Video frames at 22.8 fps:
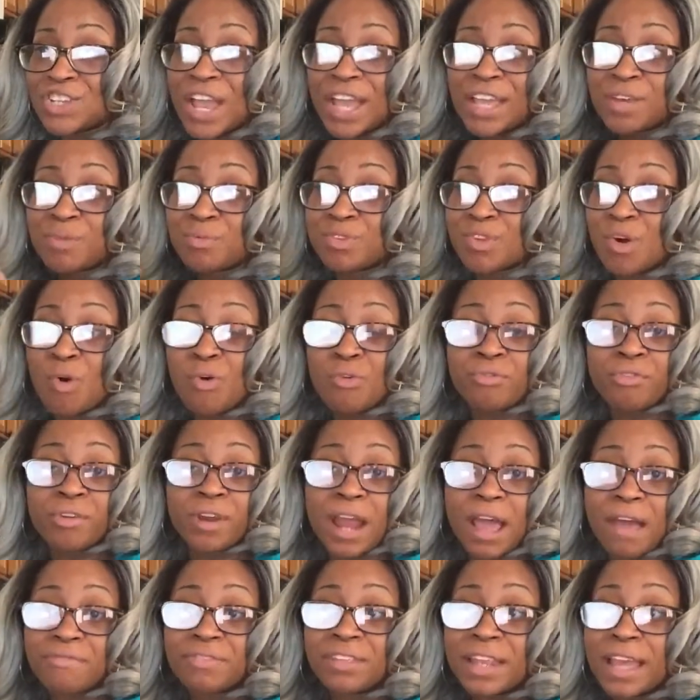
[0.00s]
Jacki was over
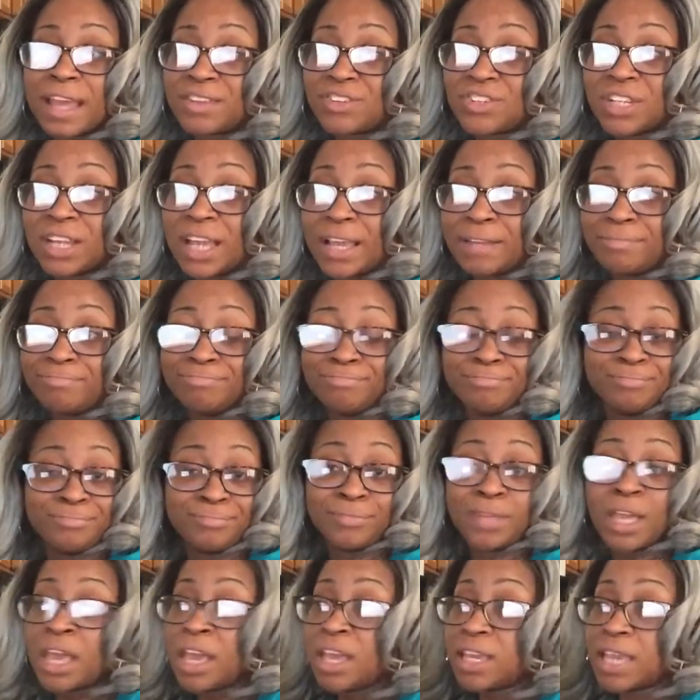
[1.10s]
it after that. She like,
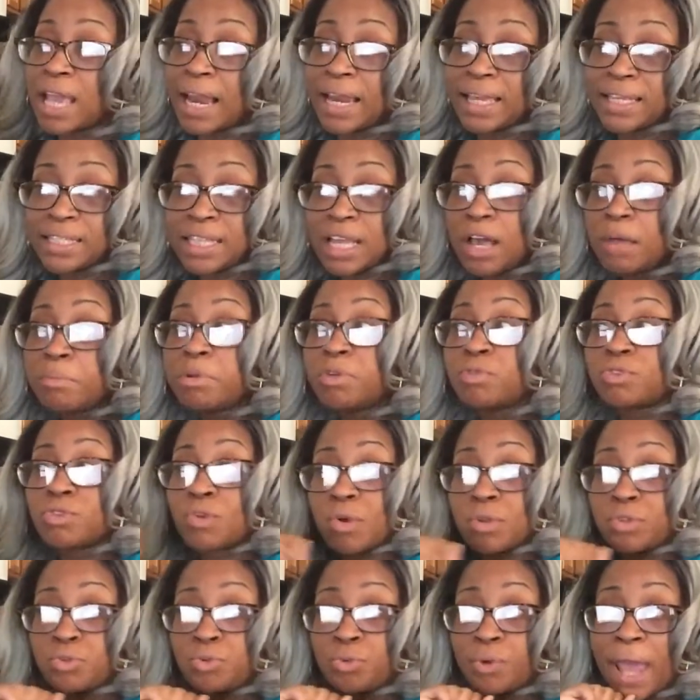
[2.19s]
y'all ain't telling me what's
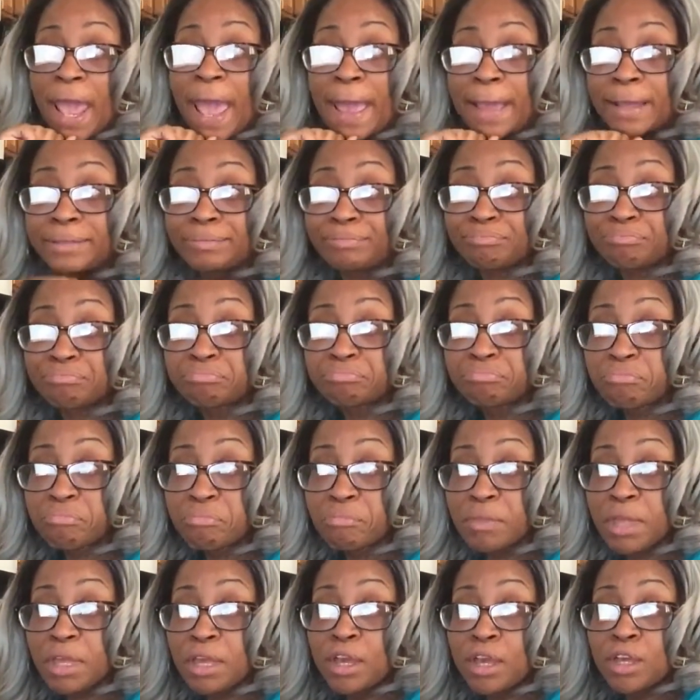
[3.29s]
going to do that.
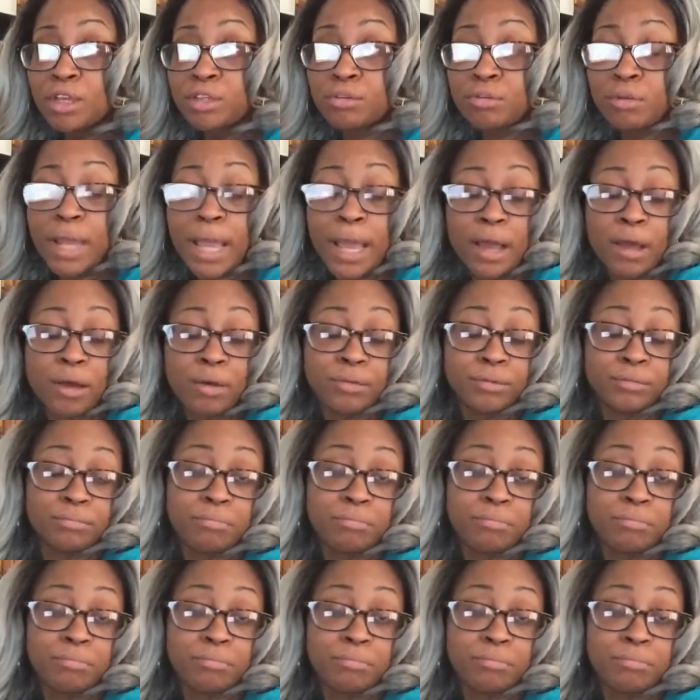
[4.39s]
So now,